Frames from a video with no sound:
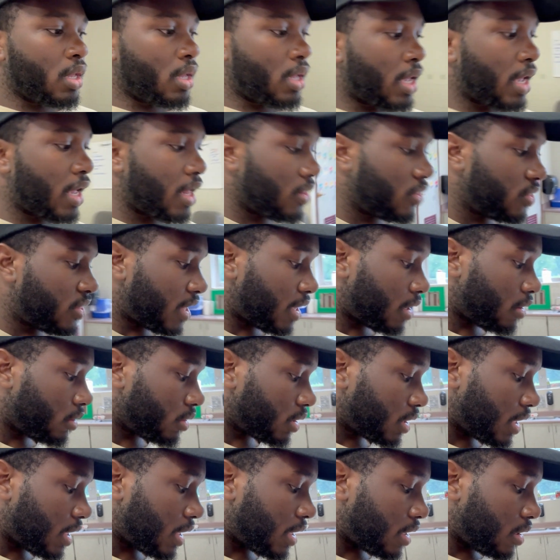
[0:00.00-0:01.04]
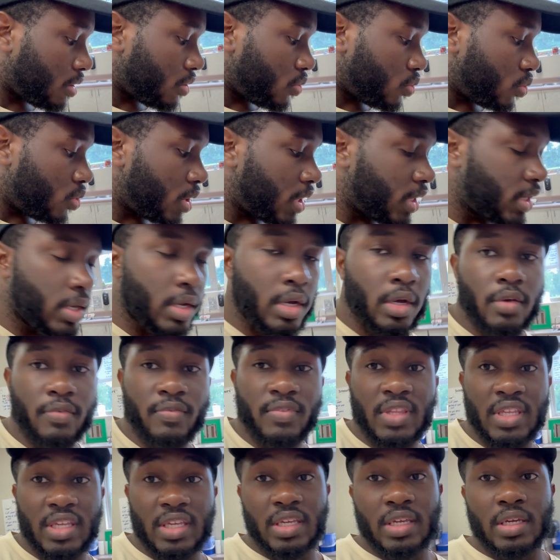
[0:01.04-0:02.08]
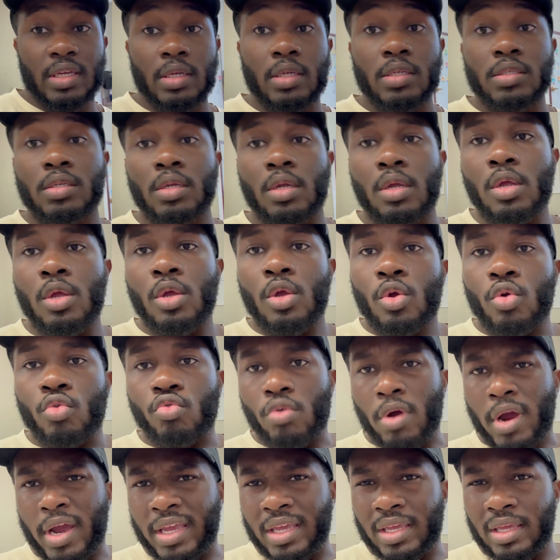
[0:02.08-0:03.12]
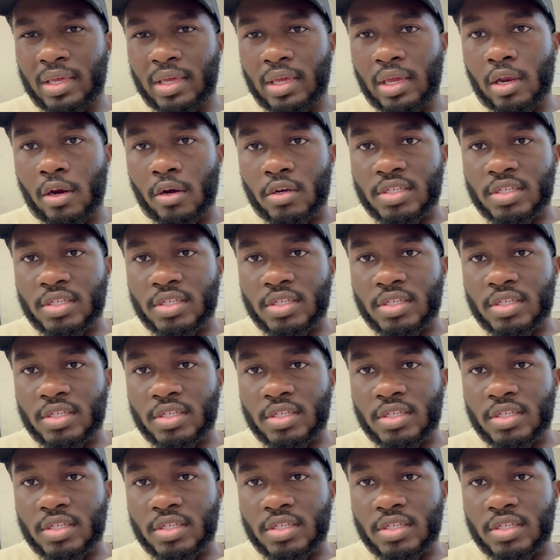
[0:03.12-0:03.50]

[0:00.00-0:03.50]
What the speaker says: and they'll get one of these right here.